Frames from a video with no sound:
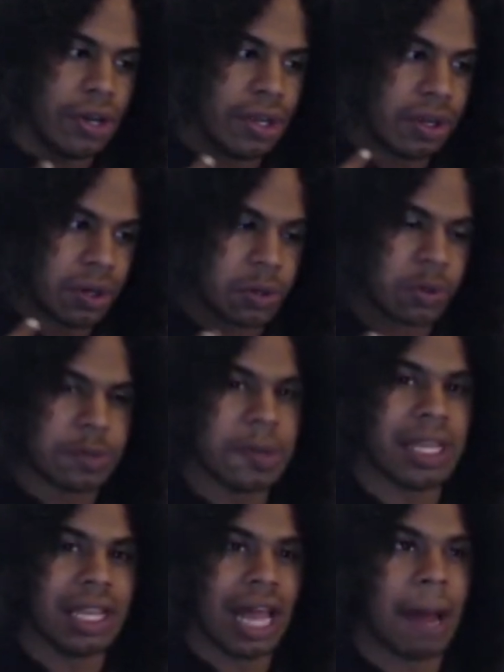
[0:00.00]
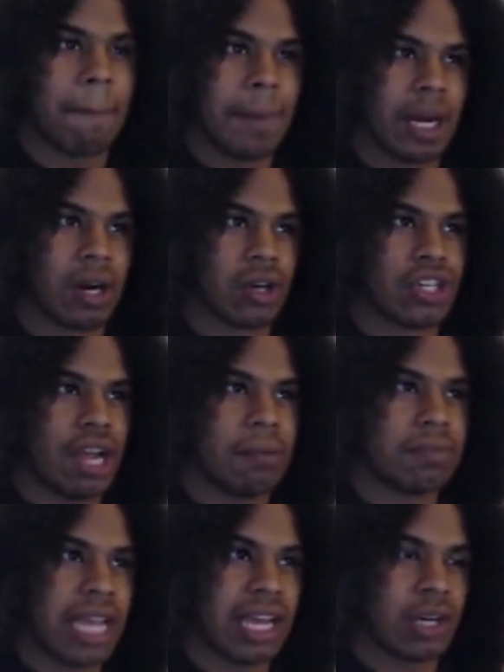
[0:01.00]
They're supposed to be a lot bigger gems
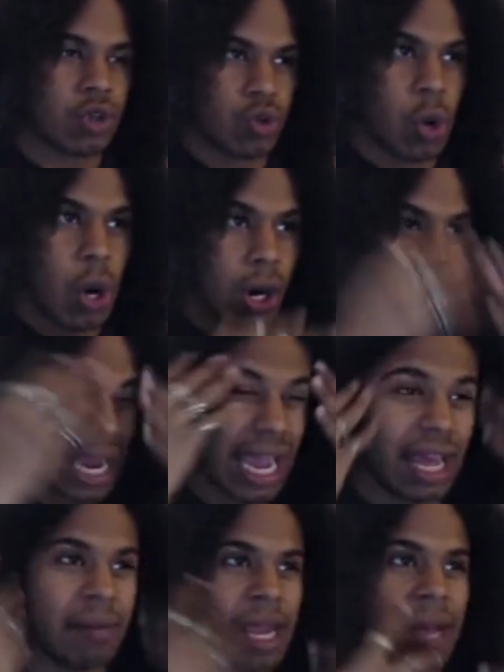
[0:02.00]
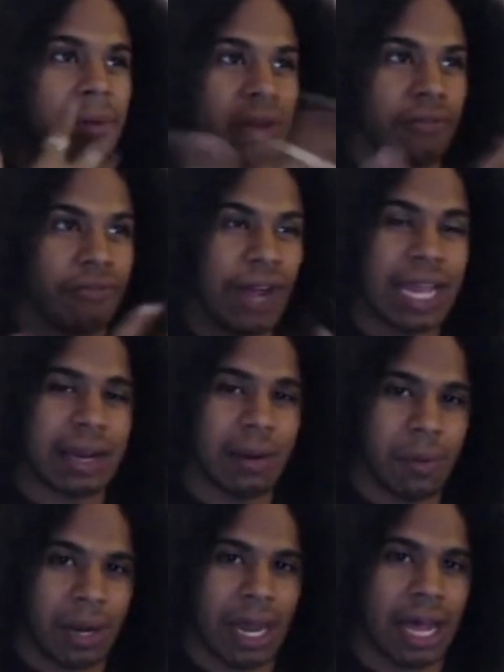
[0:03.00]
and strong and able to fight and
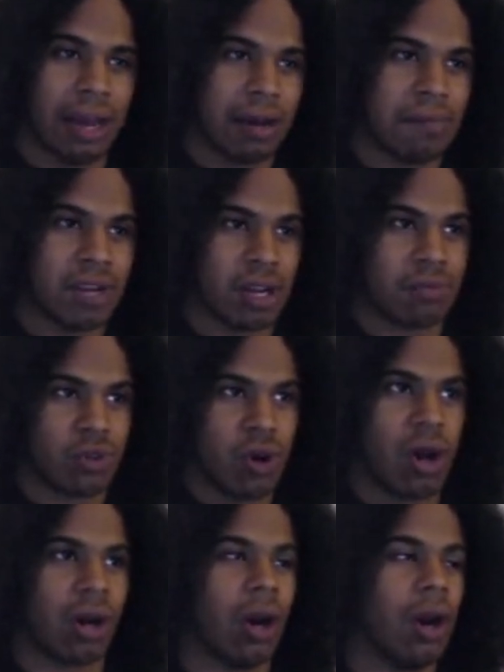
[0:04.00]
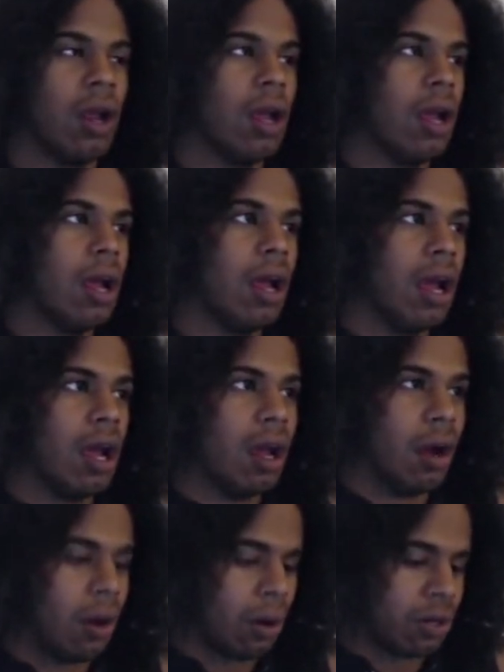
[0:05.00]
whatnot and become stronger,
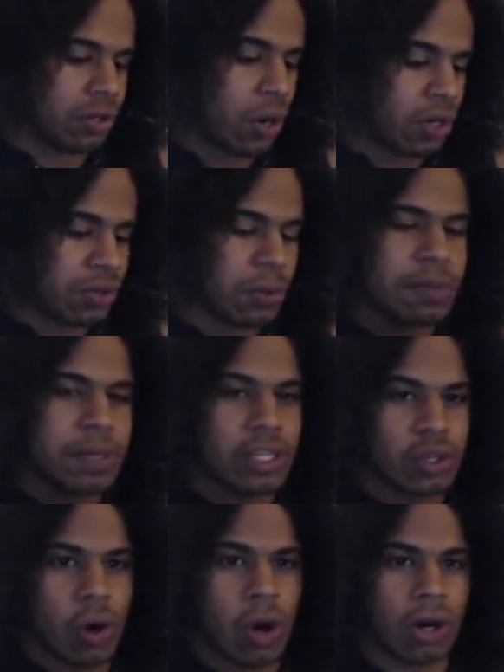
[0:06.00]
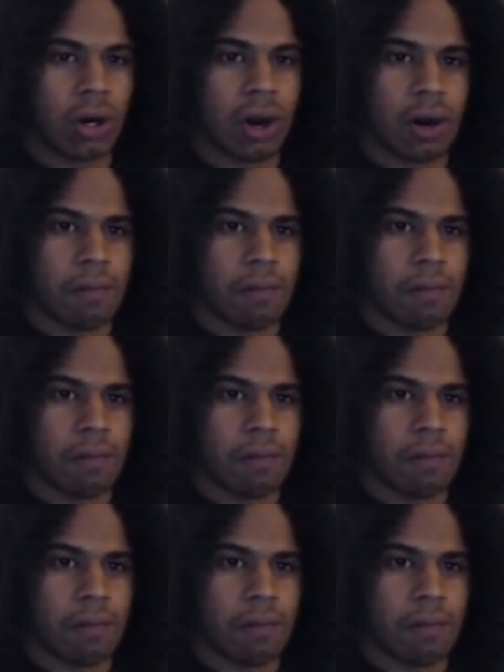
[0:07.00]
or are supposed to be stronger